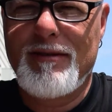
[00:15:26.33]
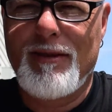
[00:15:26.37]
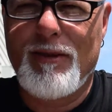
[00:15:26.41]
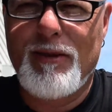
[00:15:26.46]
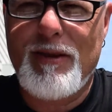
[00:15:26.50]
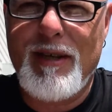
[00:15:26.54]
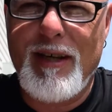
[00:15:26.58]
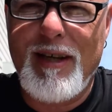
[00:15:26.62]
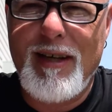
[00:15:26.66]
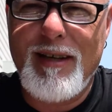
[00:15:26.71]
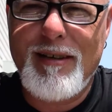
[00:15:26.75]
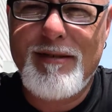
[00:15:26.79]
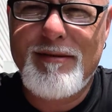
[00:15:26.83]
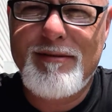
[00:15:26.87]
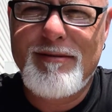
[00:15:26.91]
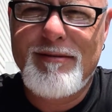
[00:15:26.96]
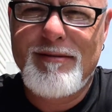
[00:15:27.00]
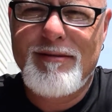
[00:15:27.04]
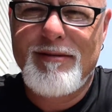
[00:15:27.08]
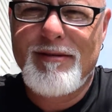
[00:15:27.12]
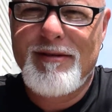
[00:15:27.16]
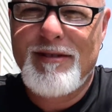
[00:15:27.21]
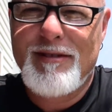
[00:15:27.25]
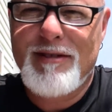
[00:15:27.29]
Okay.
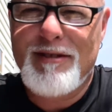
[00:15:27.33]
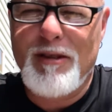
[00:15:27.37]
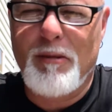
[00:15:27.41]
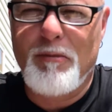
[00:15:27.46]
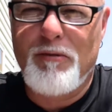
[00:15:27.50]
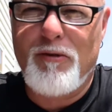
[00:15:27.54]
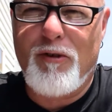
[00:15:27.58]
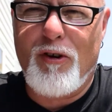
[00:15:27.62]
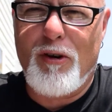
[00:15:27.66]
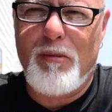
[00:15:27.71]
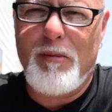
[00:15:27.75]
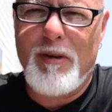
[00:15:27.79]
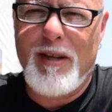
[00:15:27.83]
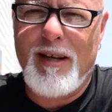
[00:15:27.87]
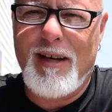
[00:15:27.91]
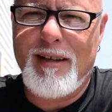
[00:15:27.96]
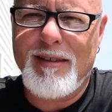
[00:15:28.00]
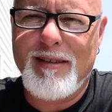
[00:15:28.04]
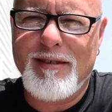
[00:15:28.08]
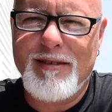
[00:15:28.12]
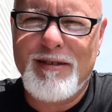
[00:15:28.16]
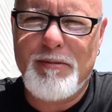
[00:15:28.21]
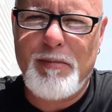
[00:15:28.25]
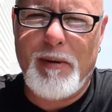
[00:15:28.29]
Some form of that.
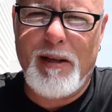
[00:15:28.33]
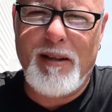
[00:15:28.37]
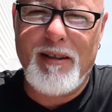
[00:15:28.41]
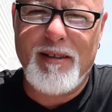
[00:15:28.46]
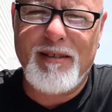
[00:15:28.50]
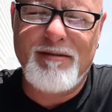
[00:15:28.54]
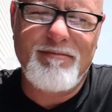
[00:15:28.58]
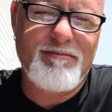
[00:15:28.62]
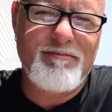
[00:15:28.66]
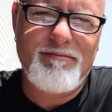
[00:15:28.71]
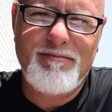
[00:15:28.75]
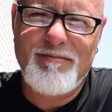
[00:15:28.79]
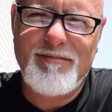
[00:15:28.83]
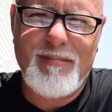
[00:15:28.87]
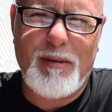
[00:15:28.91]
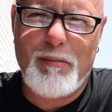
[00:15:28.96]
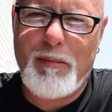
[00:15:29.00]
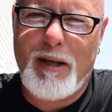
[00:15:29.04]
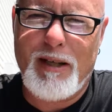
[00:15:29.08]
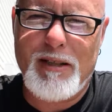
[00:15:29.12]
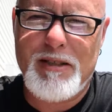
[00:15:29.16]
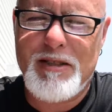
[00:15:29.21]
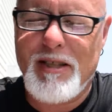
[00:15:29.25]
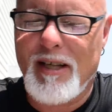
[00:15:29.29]
Spelling, I'm
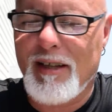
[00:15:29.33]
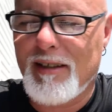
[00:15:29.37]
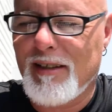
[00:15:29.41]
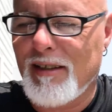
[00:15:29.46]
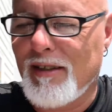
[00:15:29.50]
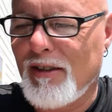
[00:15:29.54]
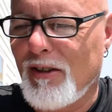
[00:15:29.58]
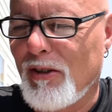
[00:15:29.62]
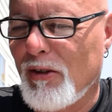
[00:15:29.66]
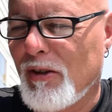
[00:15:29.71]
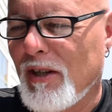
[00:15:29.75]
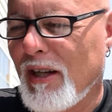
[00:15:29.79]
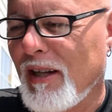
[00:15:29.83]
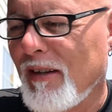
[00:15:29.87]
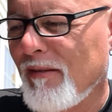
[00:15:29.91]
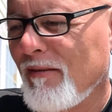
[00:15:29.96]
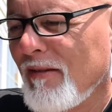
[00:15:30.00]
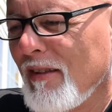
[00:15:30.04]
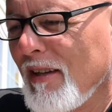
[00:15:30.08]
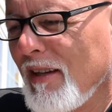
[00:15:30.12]
not checking. Okay.